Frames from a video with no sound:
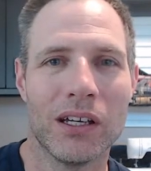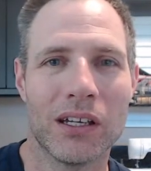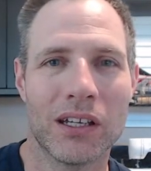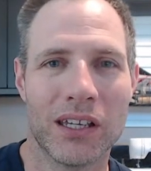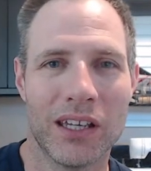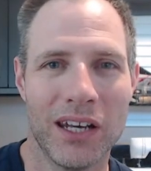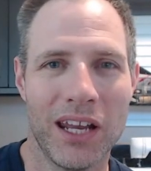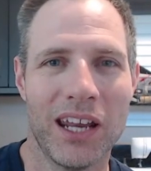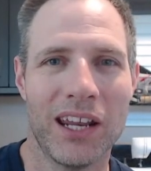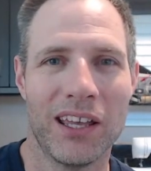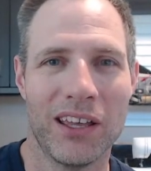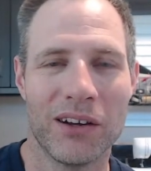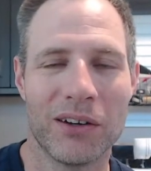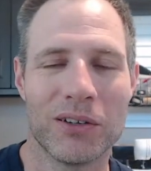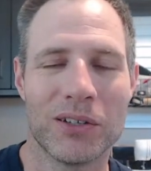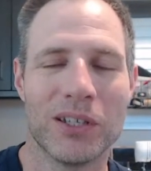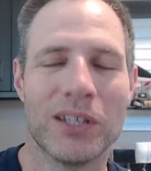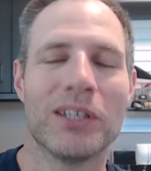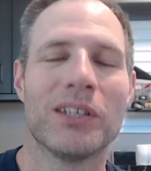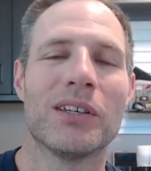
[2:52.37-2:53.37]
kinetic
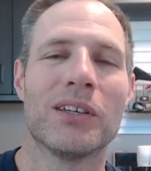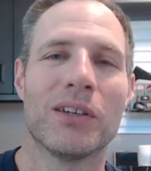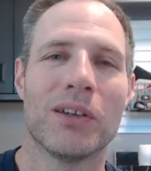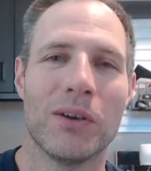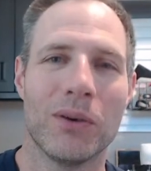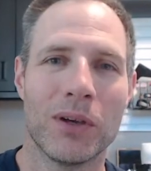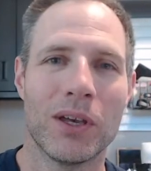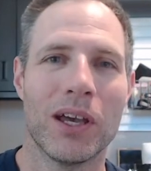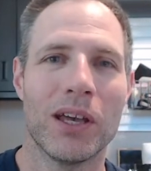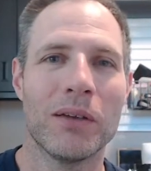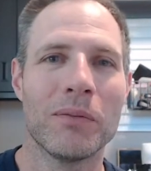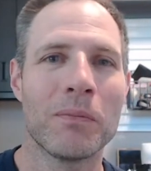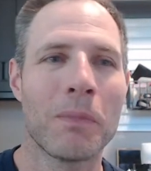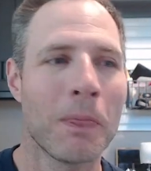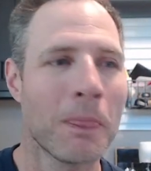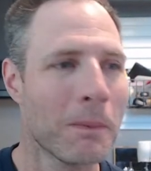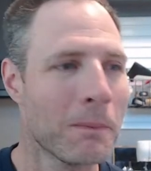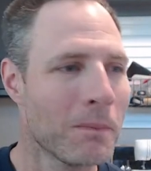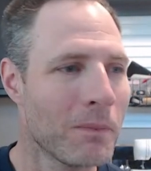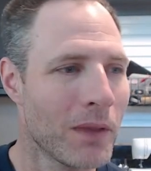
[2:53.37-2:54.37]
energy. Okay?
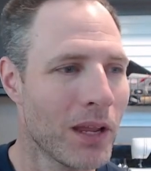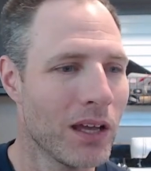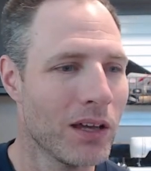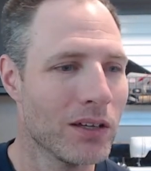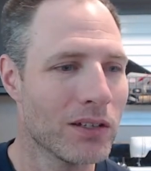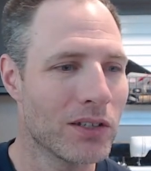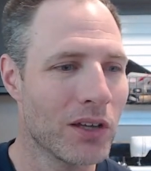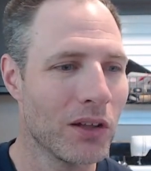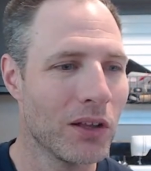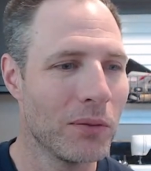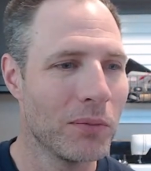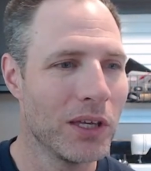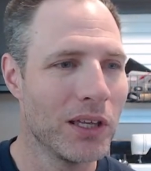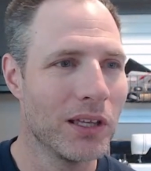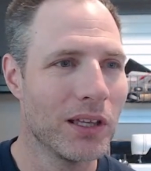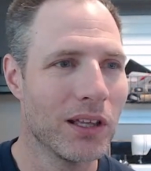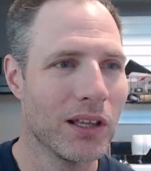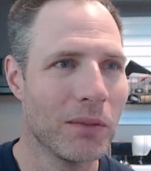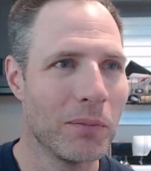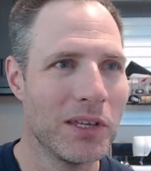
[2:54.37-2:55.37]
So let
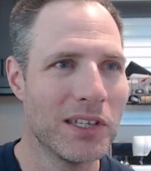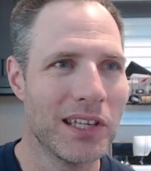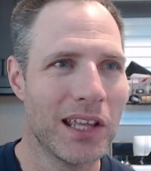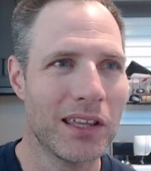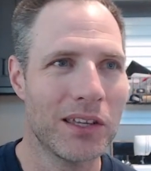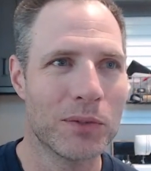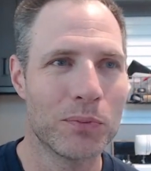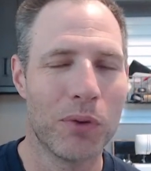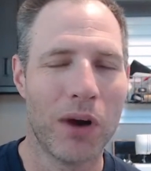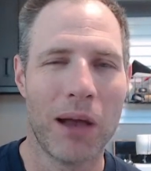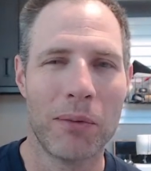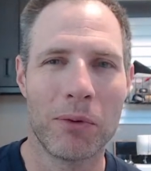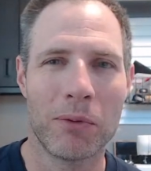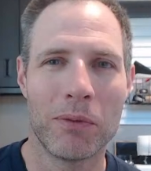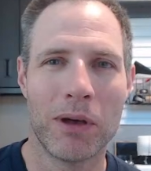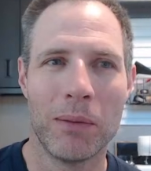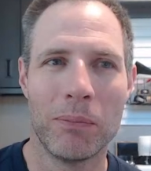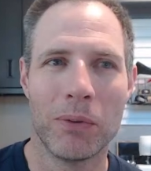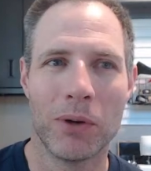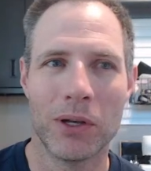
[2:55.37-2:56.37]
me set this problem
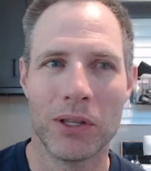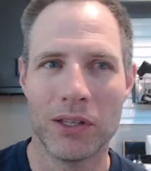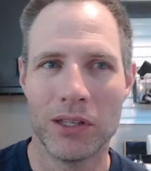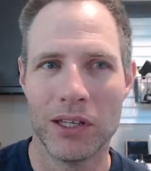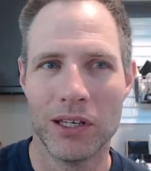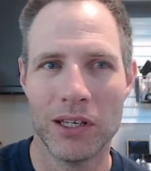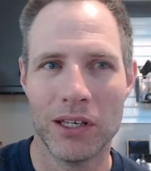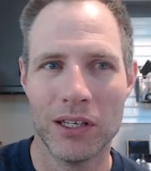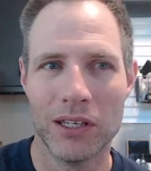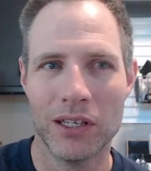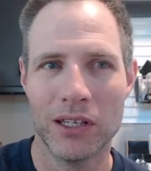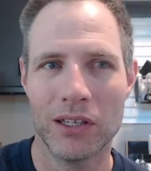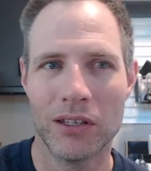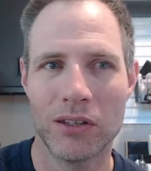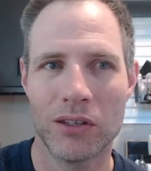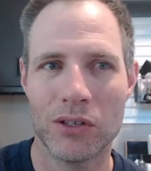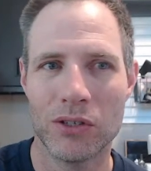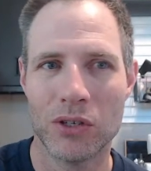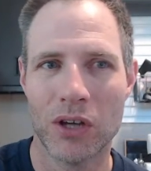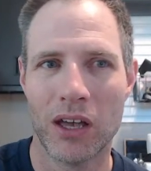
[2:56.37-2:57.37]
up on the
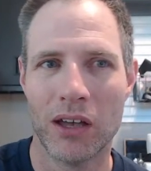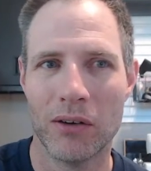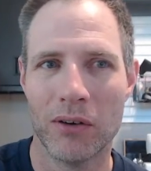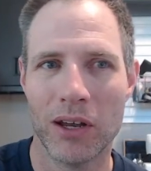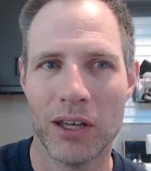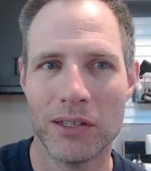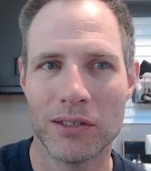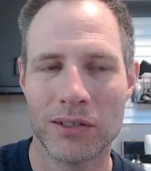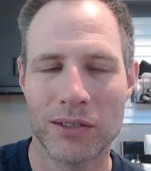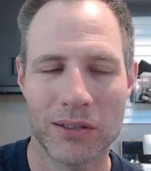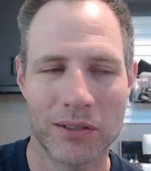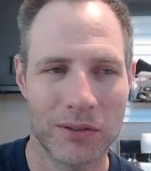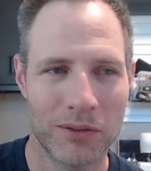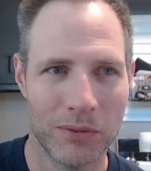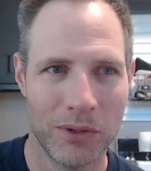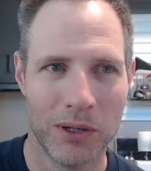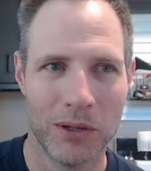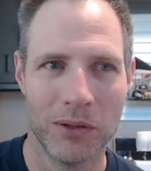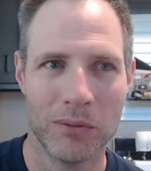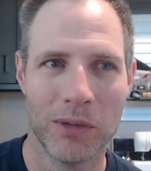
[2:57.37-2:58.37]
dry erase,
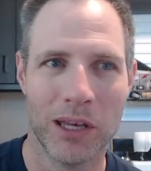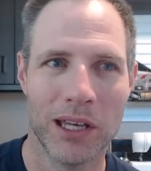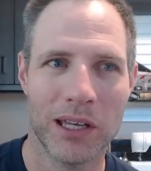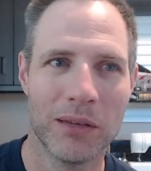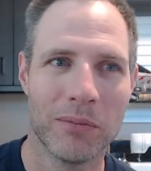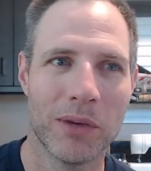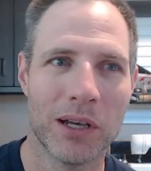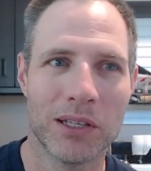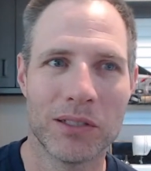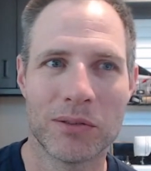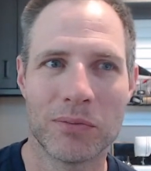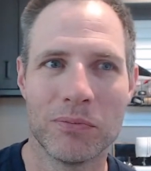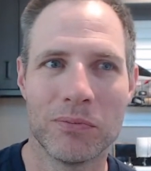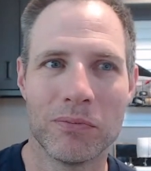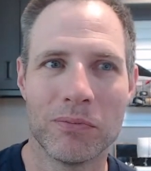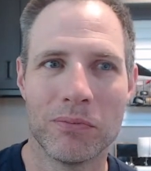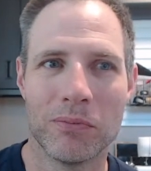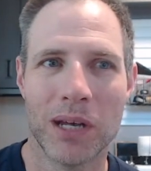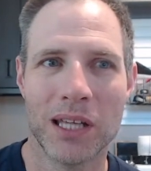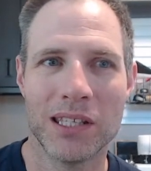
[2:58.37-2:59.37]
well, my
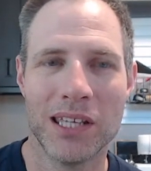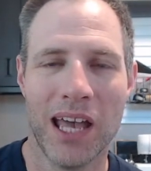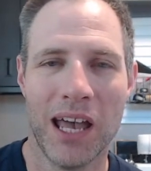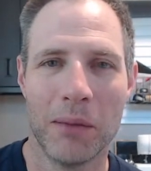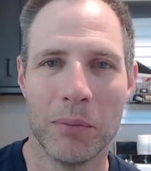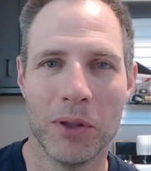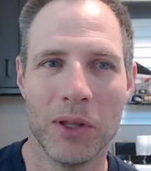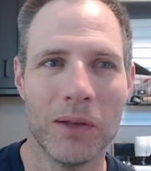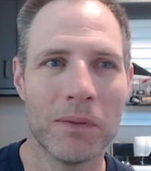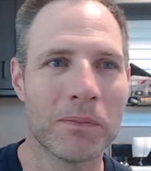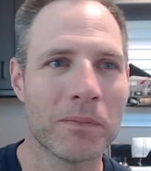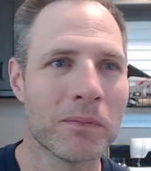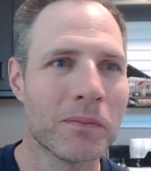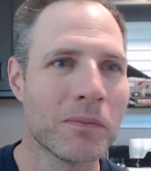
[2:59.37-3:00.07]
tablet